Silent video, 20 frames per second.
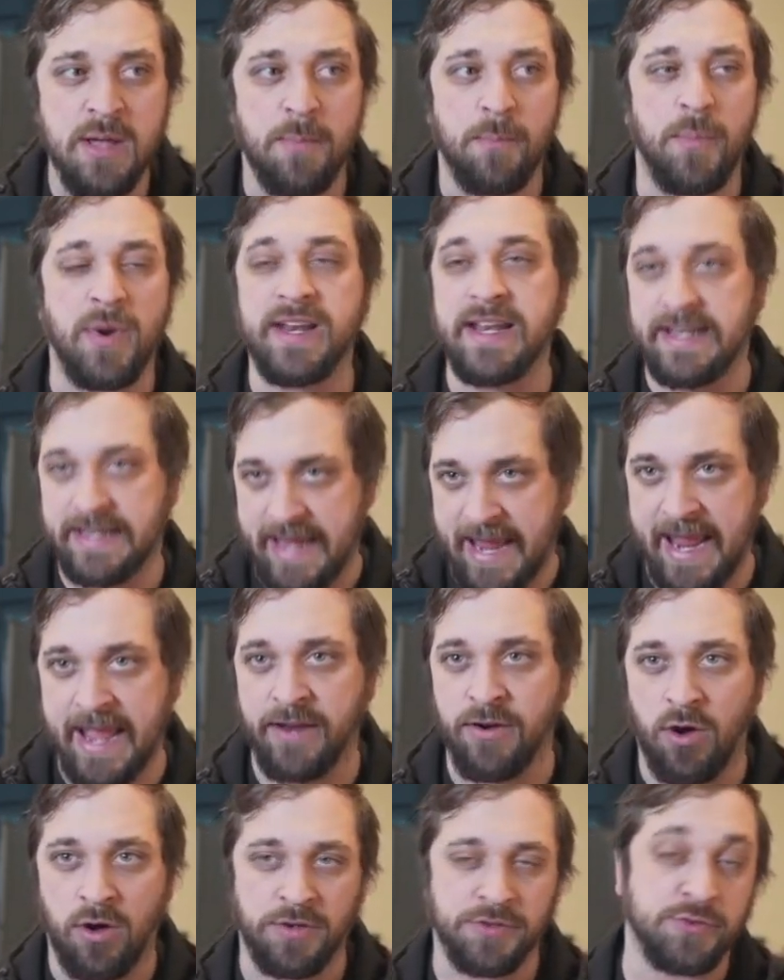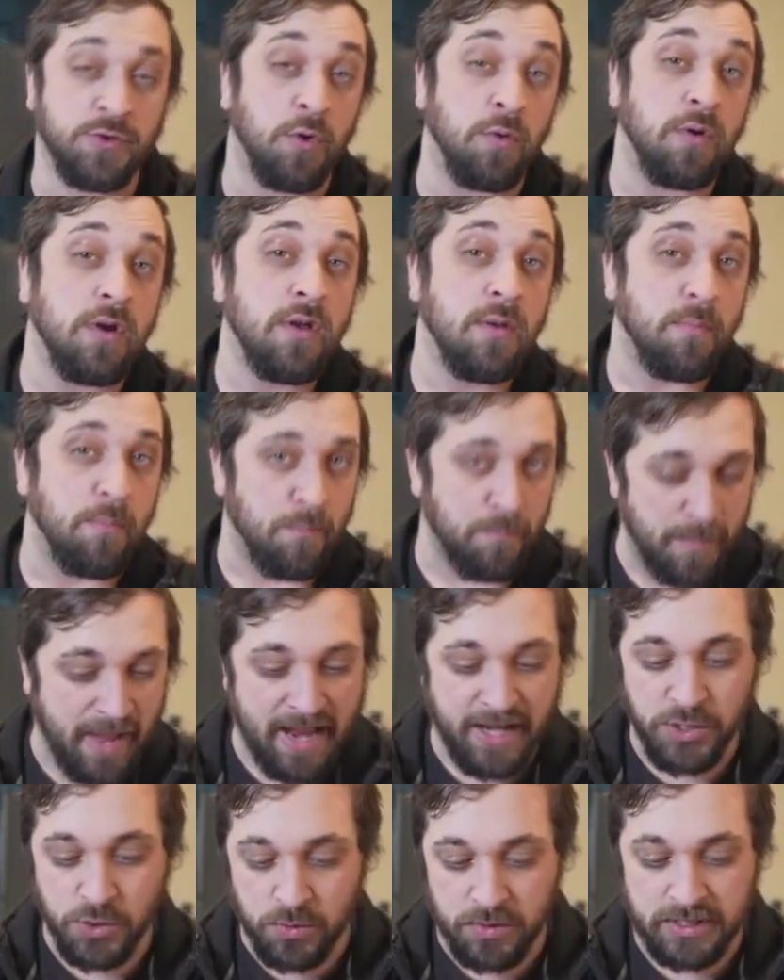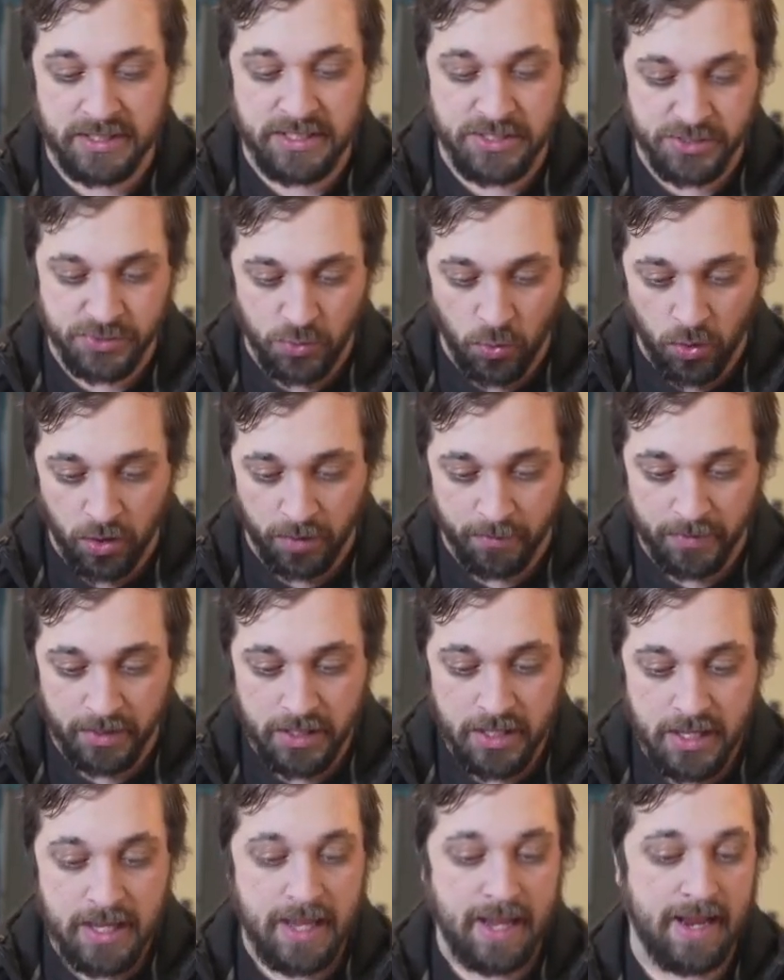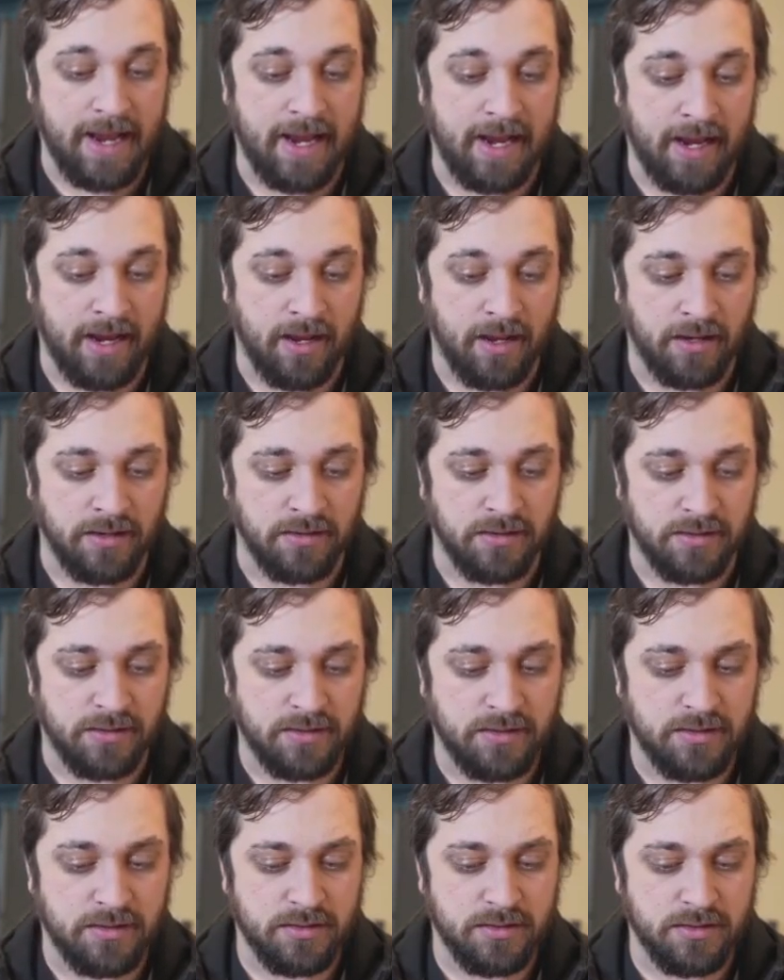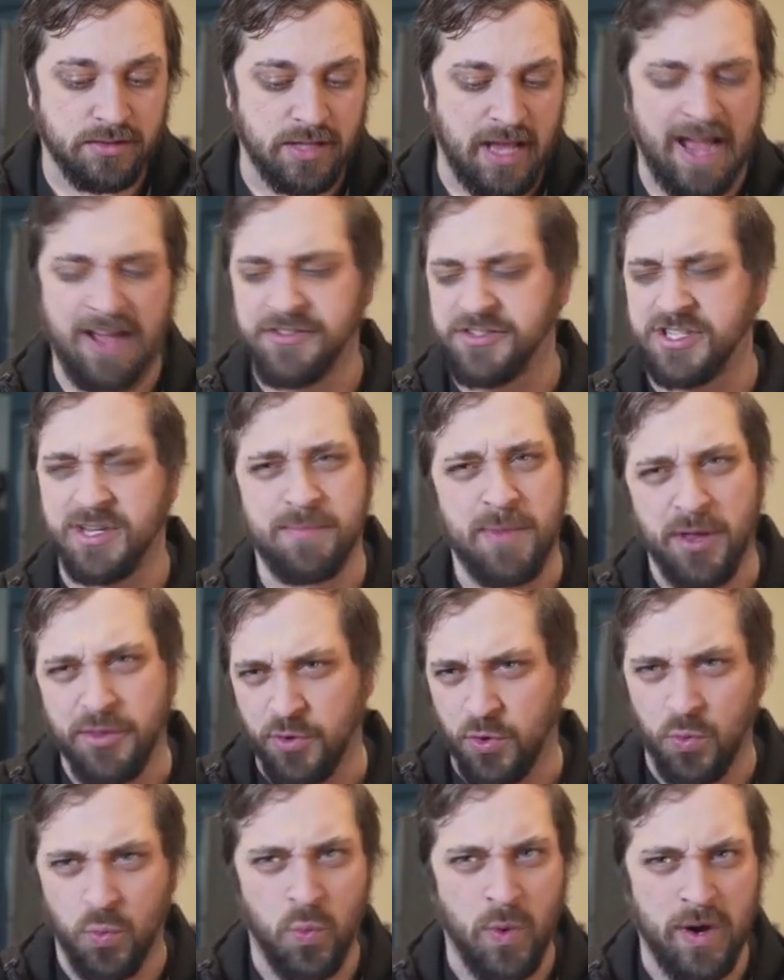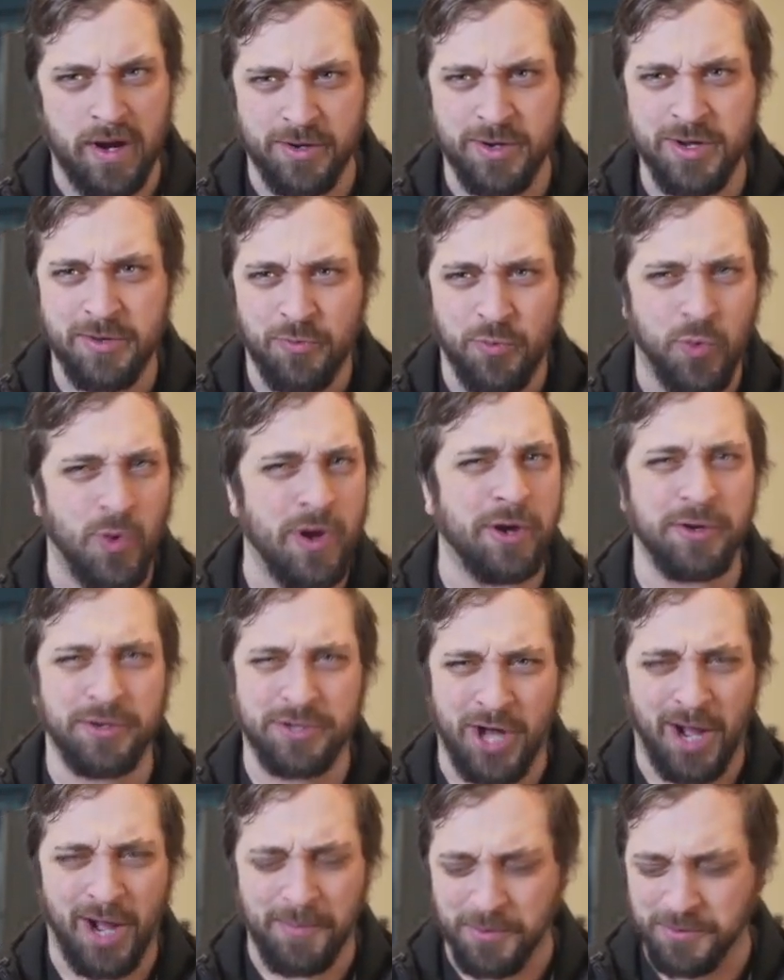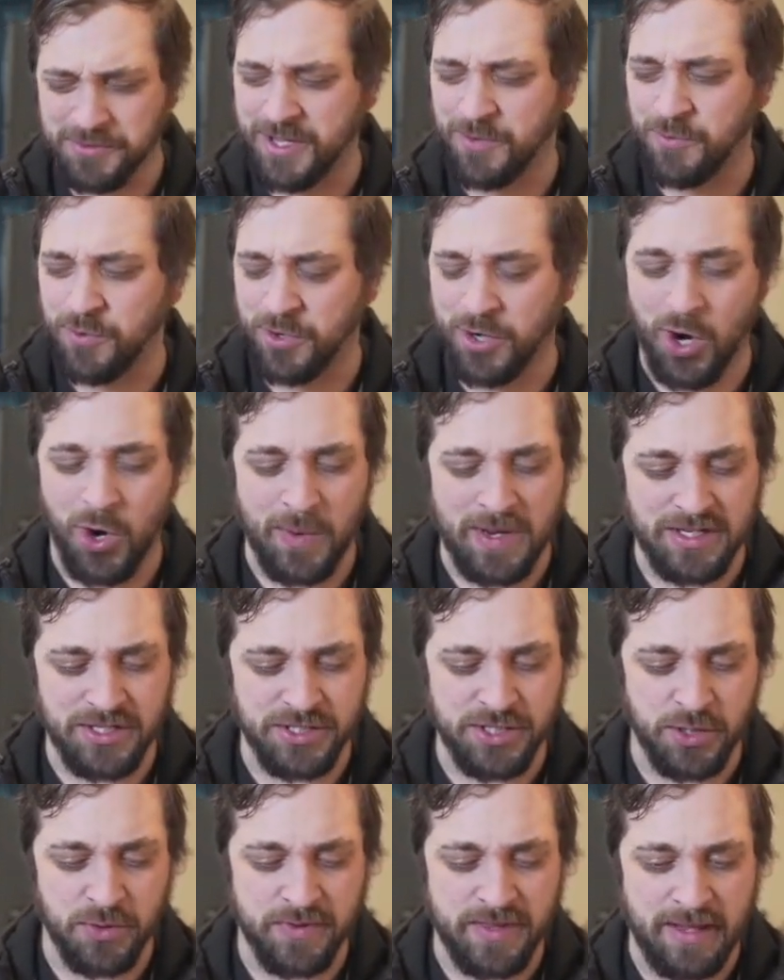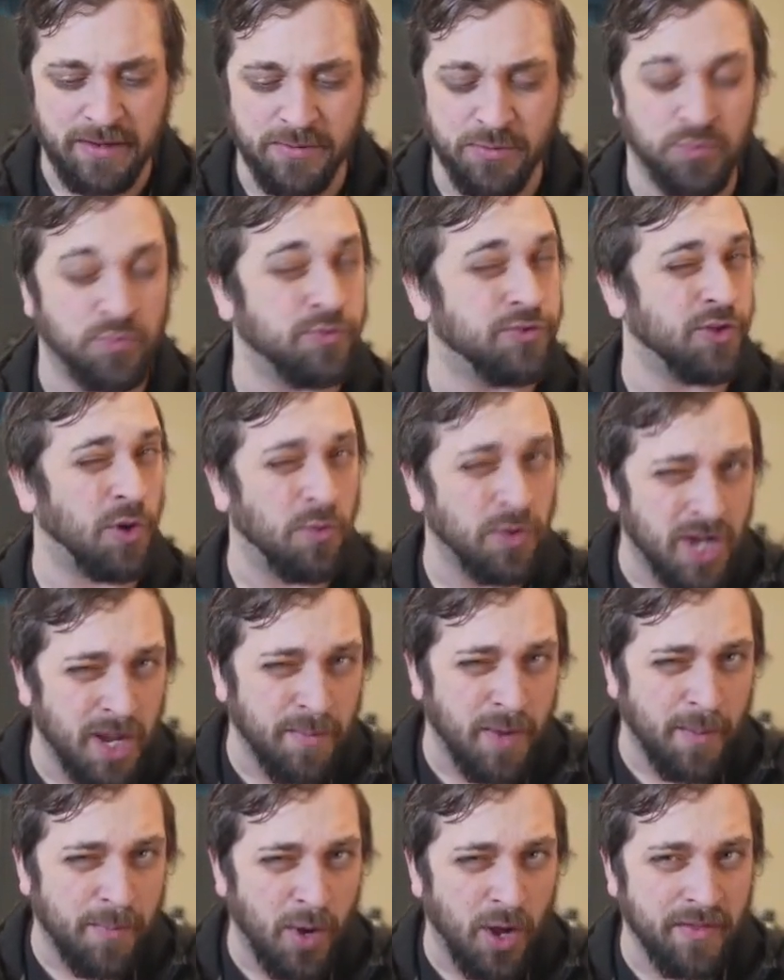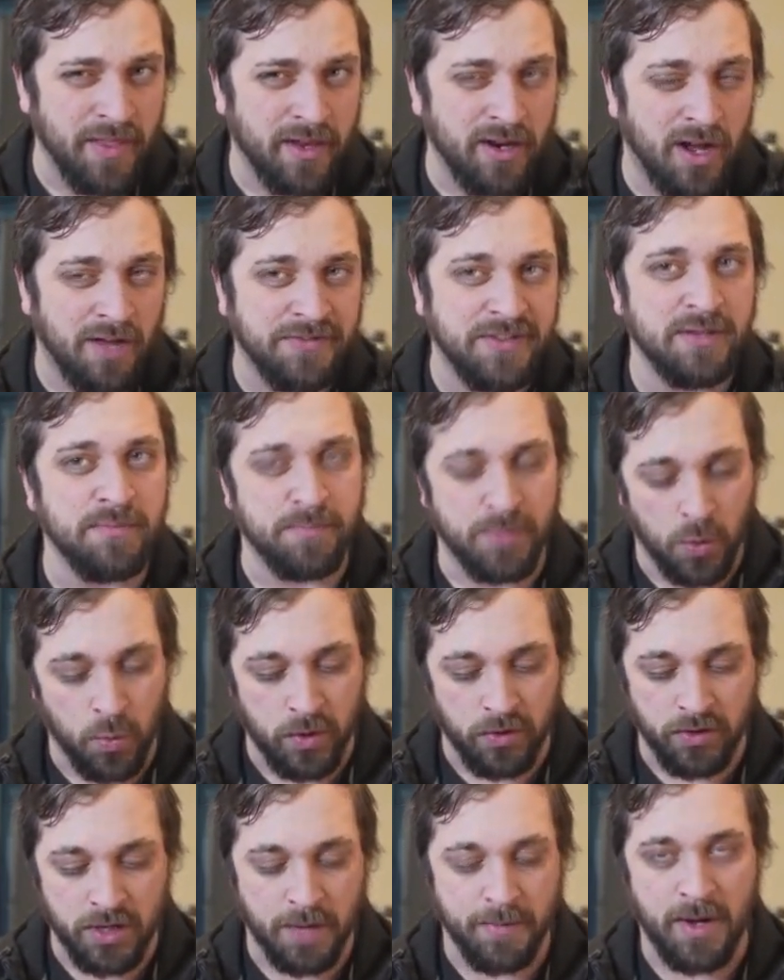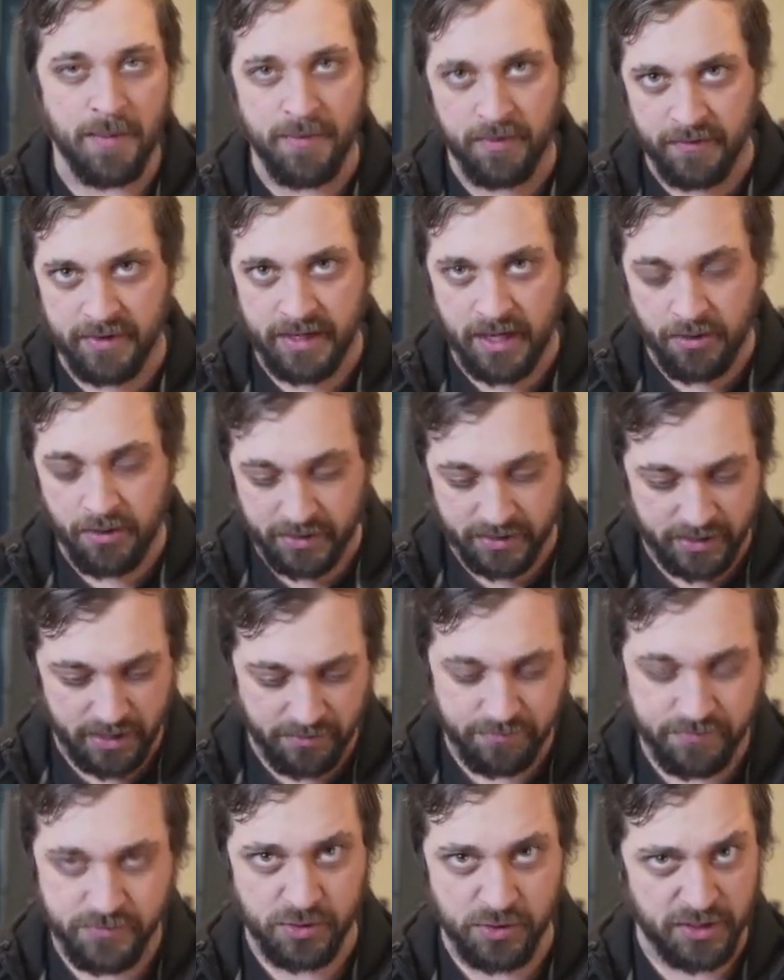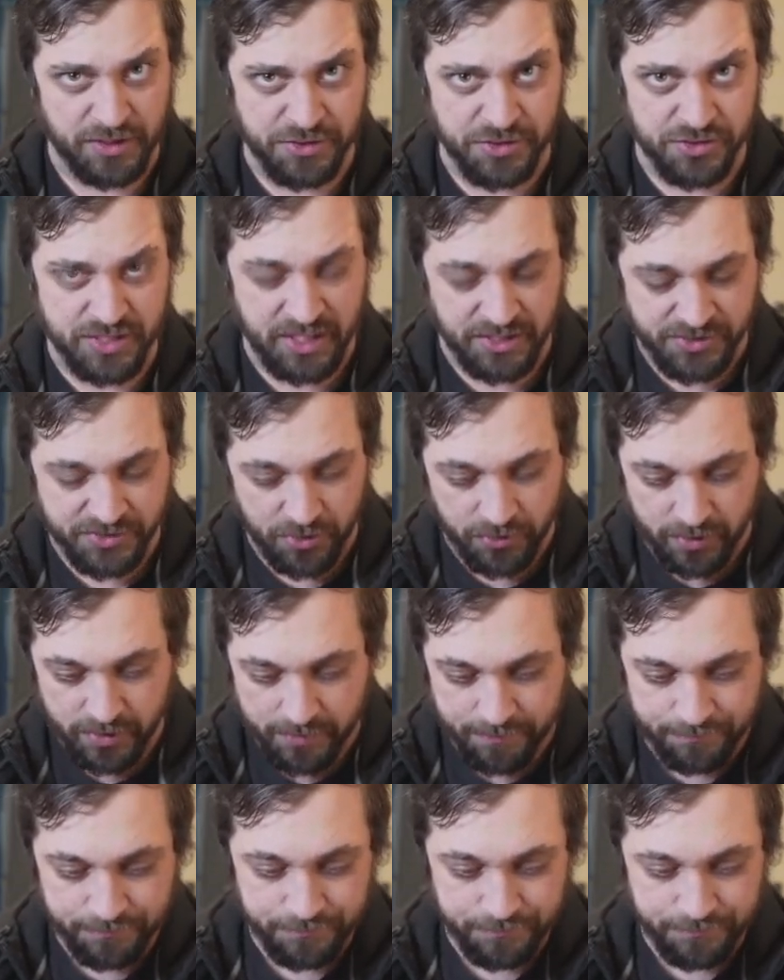but it can also manually storm and has some other weird combos that we'll go into that don't come up all that often, but will come up every now and again. So let's just get started.